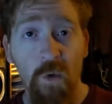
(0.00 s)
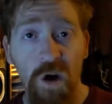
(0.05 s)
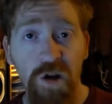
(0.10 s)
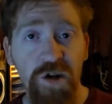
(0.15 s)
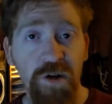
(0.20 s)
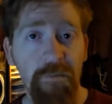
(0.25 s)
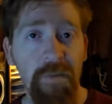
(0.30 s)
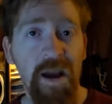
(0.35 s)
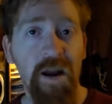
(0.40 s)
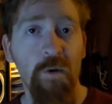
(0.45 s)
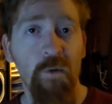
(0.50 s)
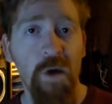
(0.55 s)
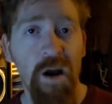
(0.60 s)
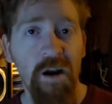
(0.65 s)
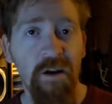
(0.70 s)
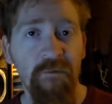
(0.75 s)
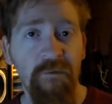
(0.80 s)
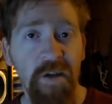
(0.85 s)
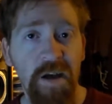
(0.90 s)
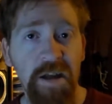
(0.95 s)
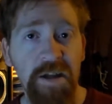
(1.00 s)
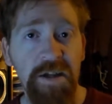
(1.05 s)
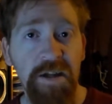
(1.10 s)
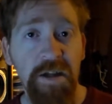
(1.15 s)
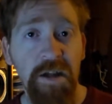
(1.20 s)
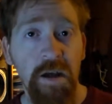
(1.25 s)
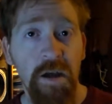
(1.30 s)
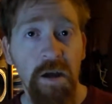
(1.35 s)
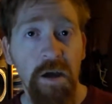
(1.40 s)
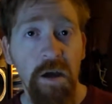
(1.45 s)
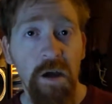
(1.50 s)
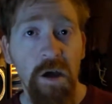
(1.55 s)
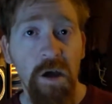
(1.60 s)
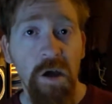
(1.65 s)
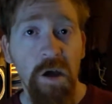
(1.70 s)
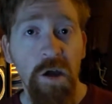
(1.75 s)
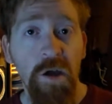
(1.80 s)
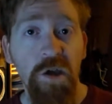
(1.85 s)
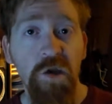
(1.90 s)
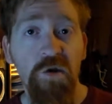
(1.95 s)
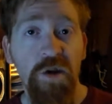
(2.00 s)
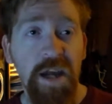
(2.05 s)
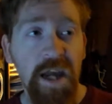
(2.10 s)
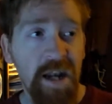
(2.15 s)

Once you're made aware of this, you